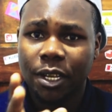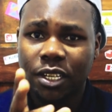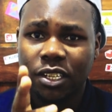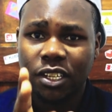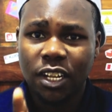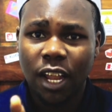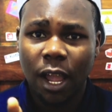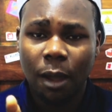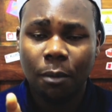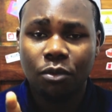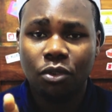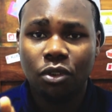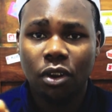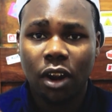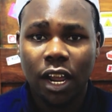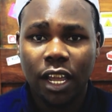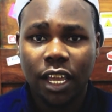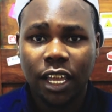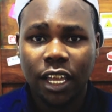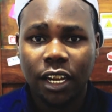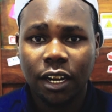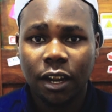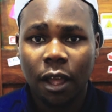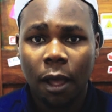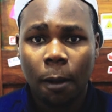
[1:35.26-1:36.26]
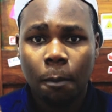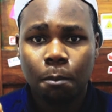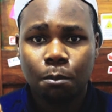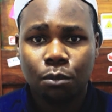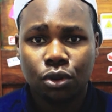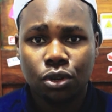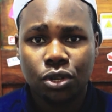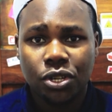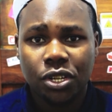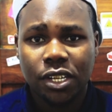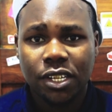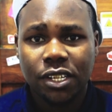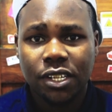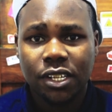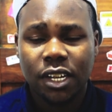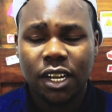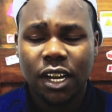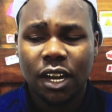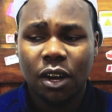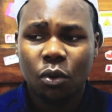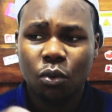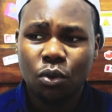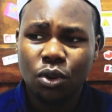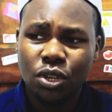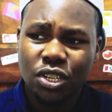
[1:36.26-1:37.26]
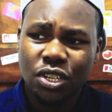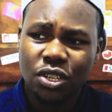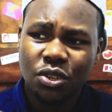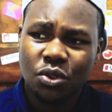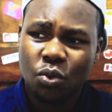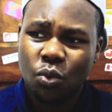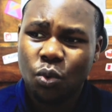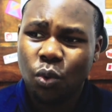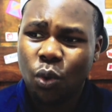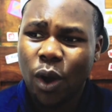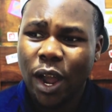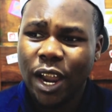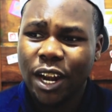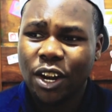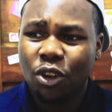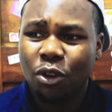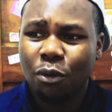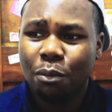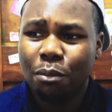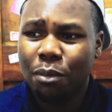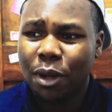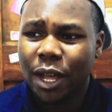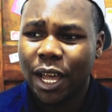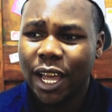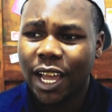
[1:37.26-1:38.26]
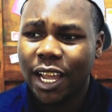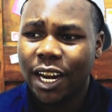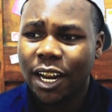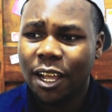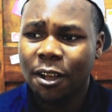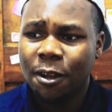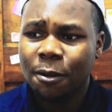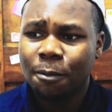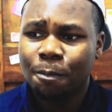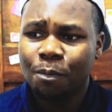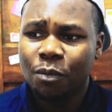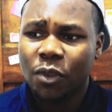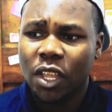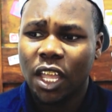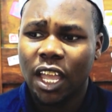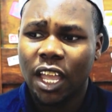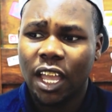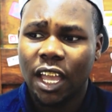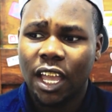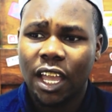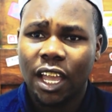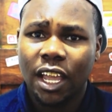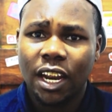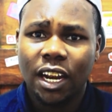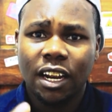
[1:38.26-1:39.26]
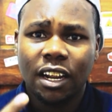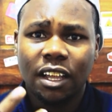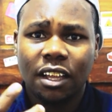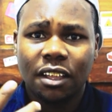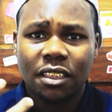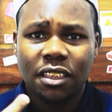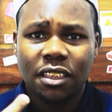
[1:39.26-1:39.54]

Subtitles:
a Snapdragon processor, which is quite not bad, and